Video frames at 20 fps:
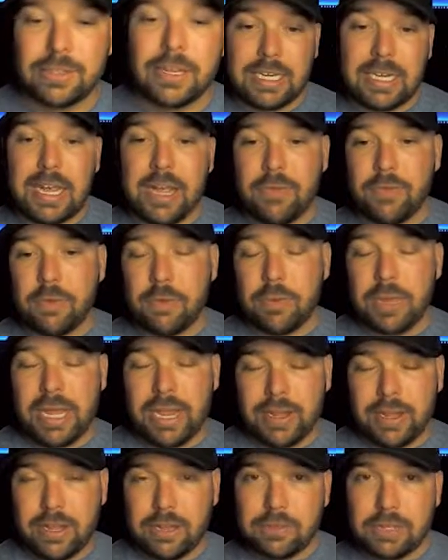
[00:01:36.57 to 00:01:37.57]
Did have him in
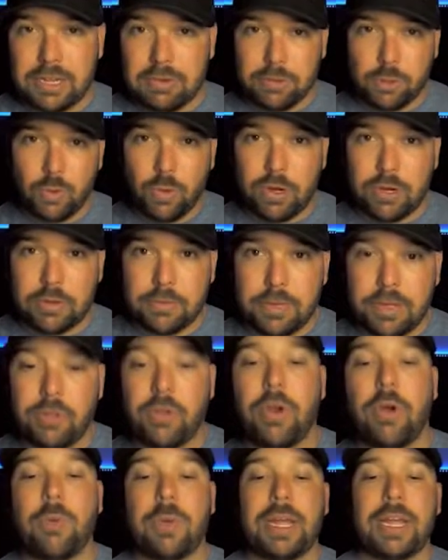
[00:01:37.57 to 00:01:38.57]
handcuffs and was walking down the
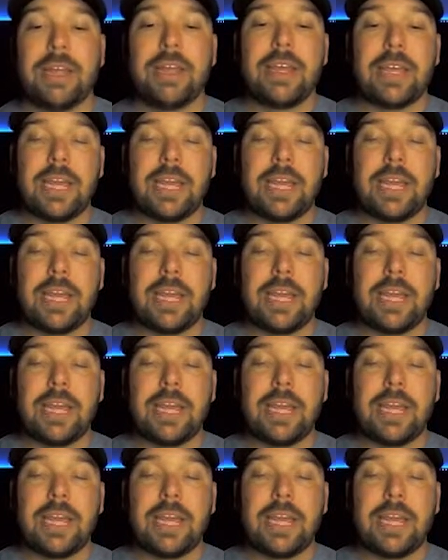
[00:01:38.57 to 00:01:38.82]
hallway,